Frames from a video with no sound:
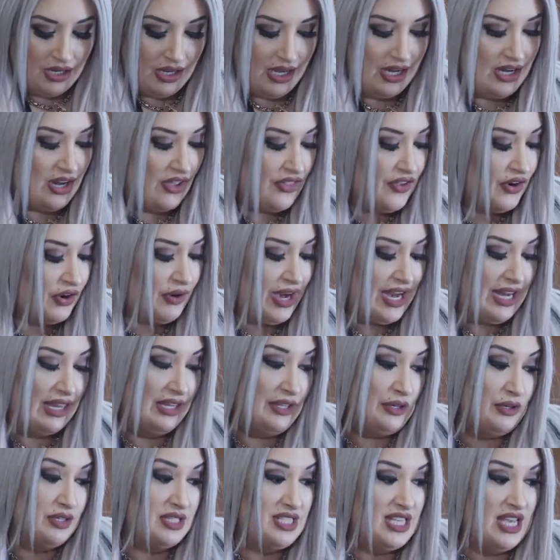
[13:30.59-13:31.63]
Another great
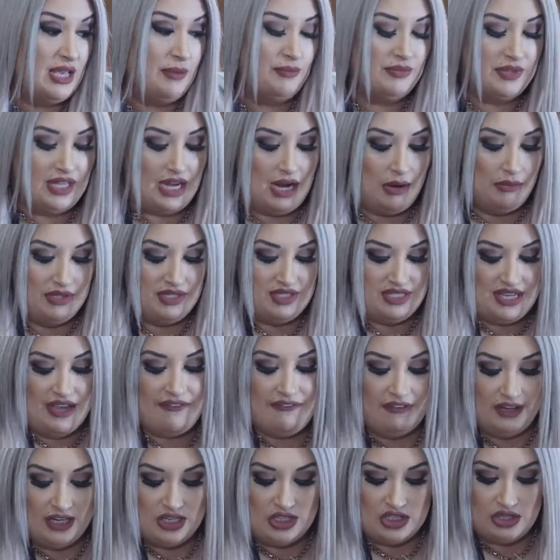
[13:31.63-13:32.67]
little tip that I would
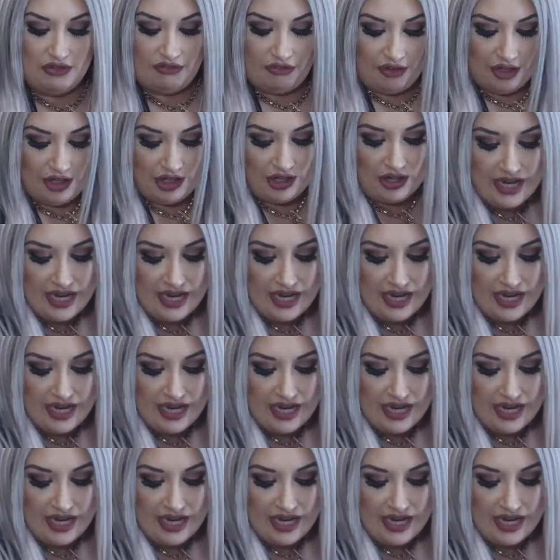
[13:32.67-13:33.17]
definitely do for your